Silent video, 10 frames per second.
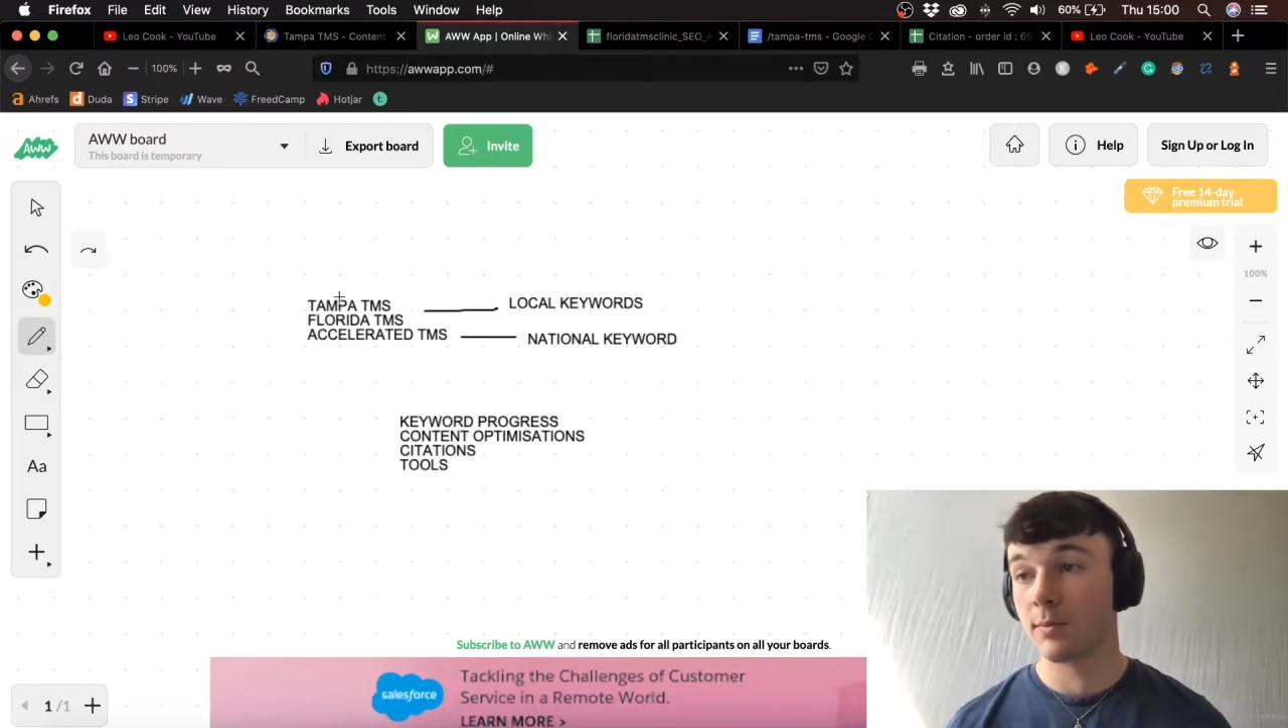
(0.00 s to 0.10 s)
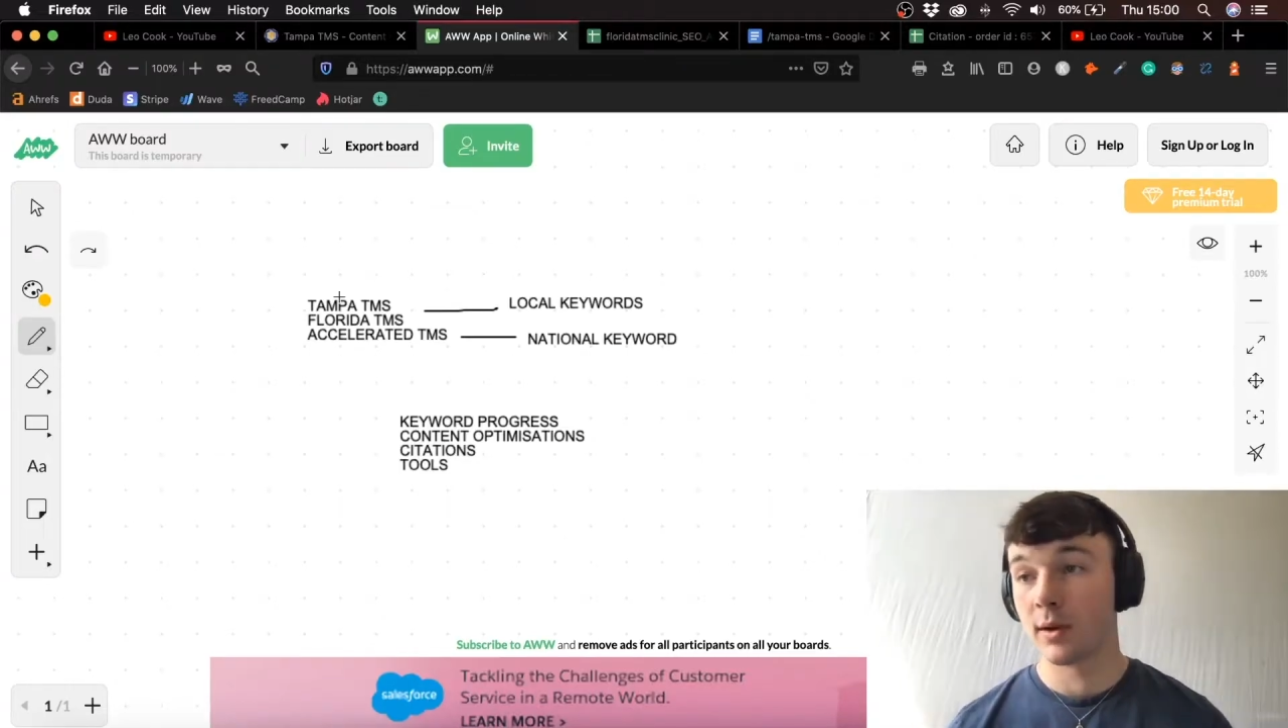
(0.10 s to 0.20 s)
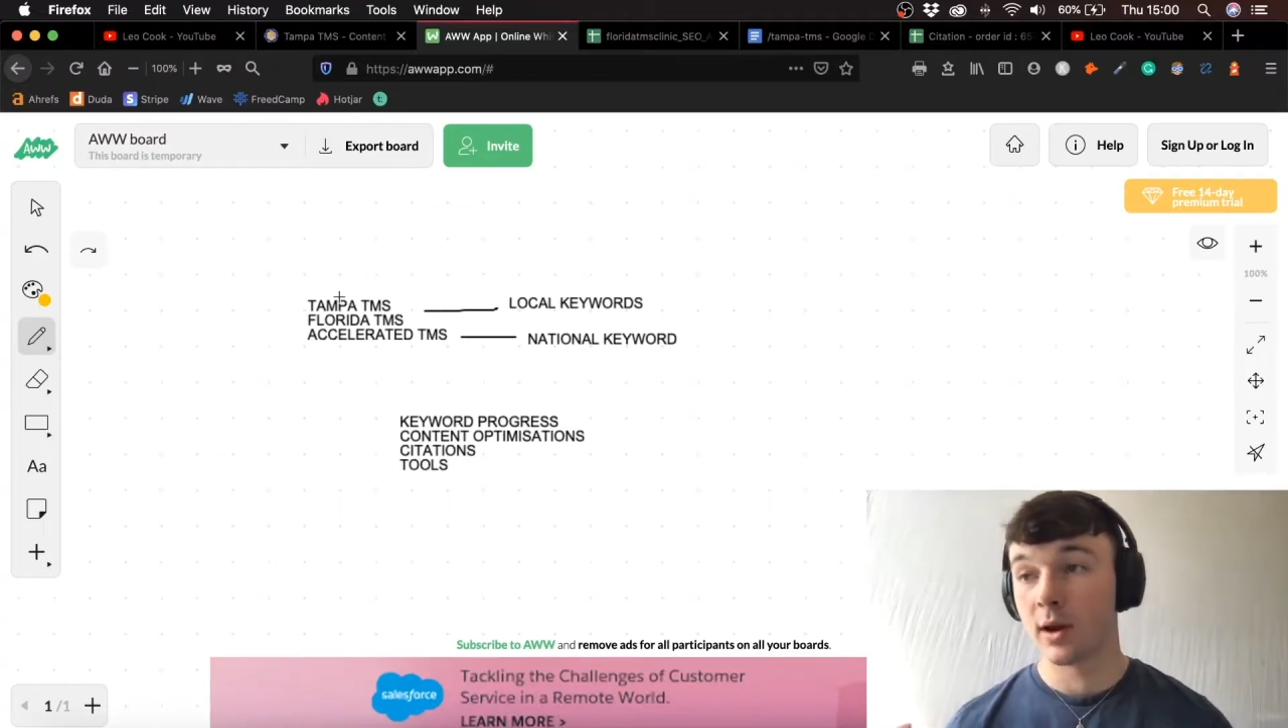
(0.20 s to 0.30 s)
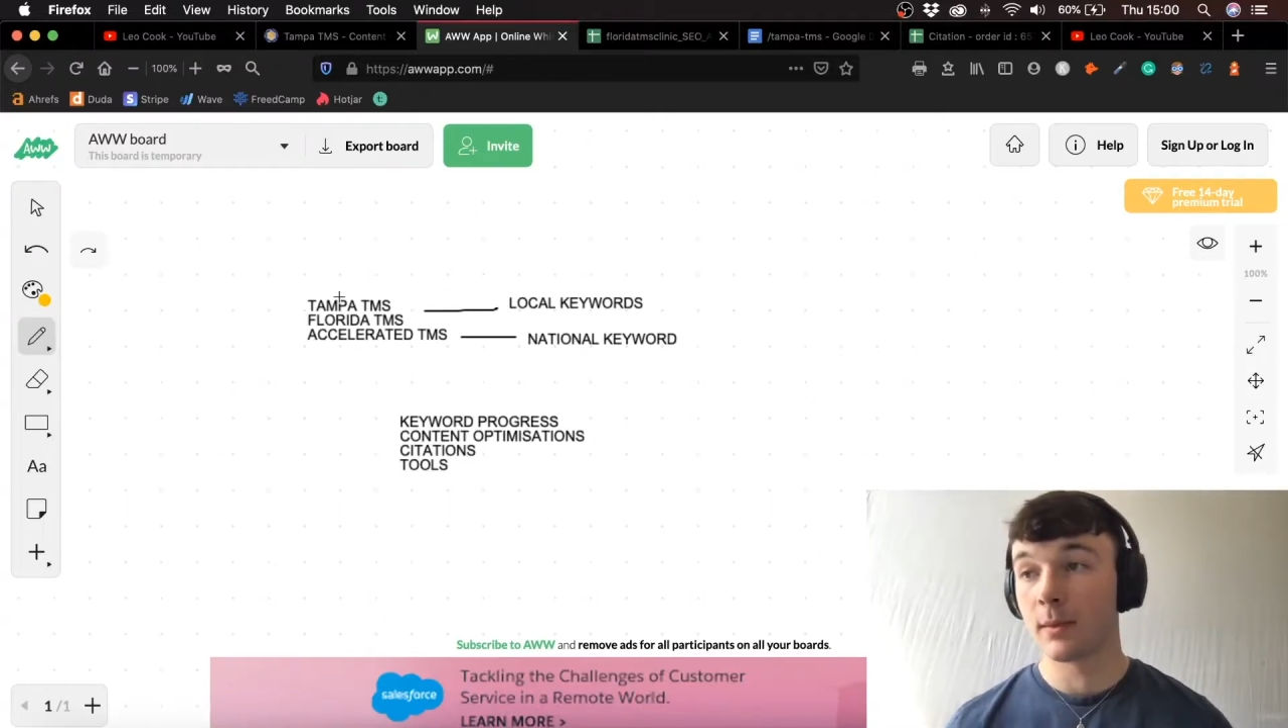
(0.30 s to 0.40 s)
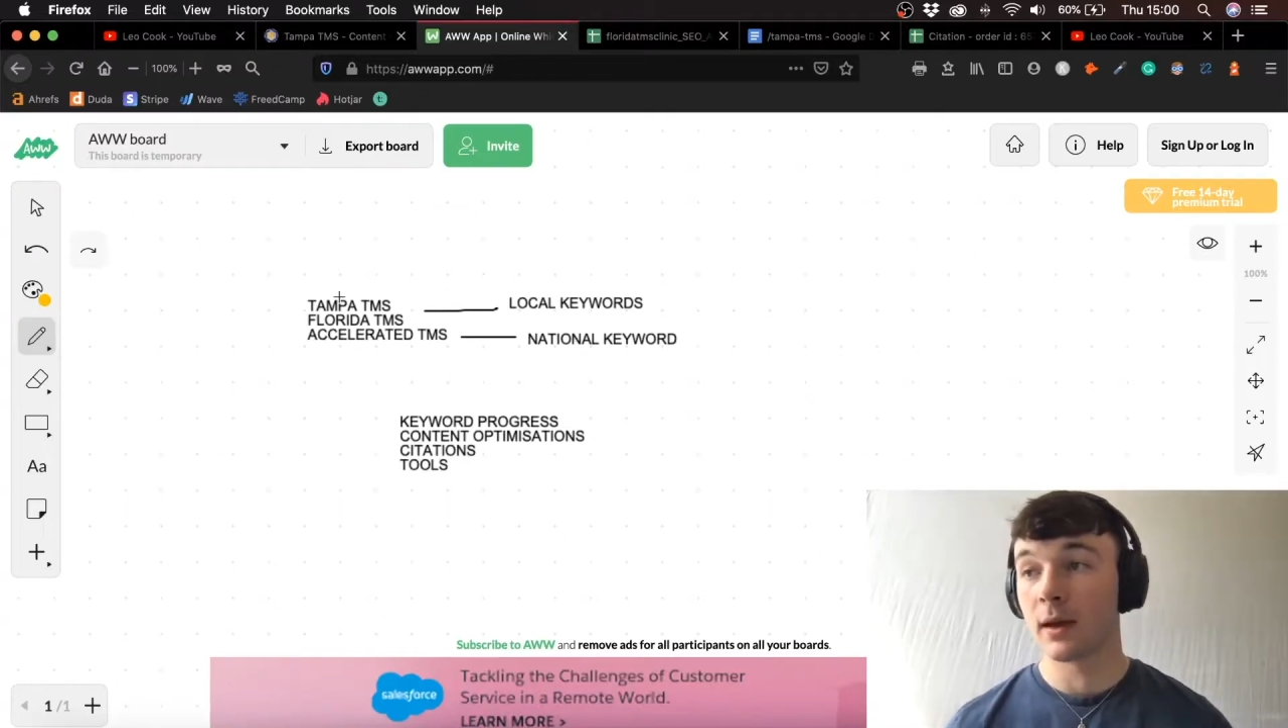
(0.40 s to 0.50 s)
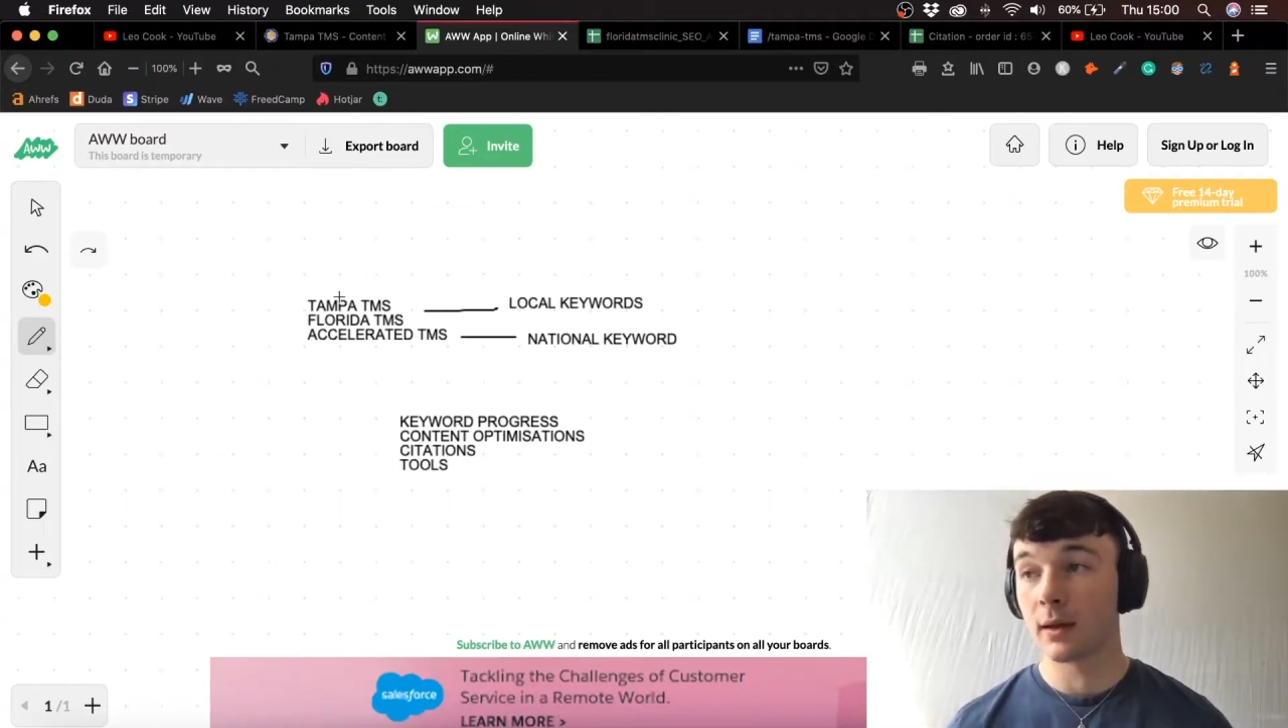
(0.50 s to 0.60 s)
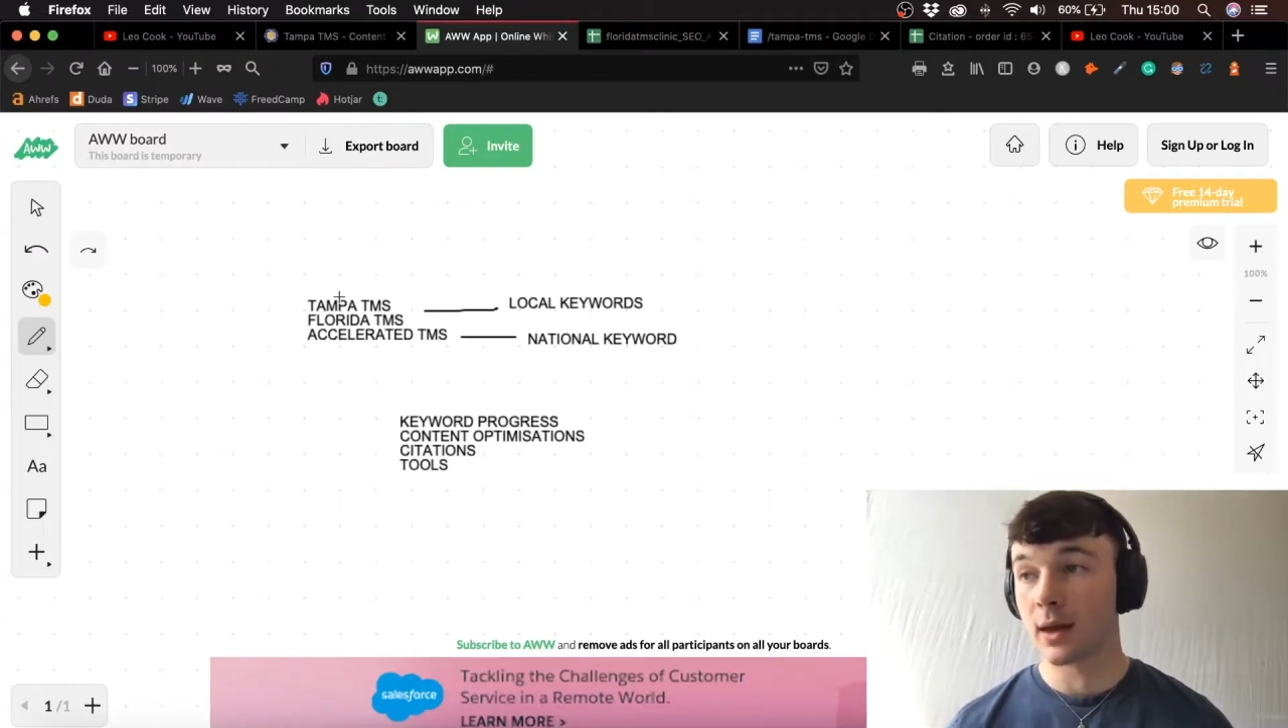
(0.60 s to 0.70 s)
plumbing